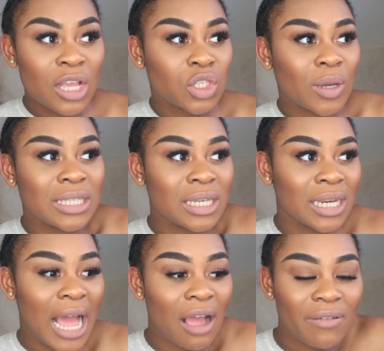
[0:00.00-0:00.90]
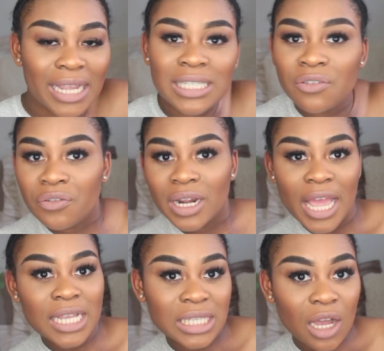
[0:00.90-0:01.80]
So I didn't have like different
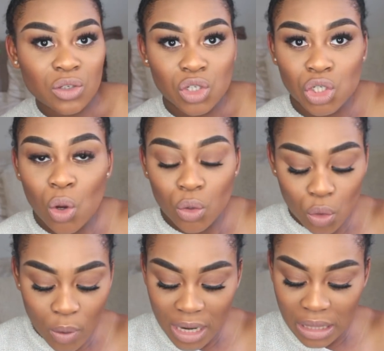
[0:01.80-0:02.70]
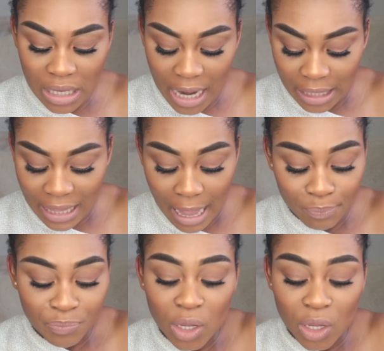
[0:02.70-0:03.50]
hairstyles to show you or anything like that.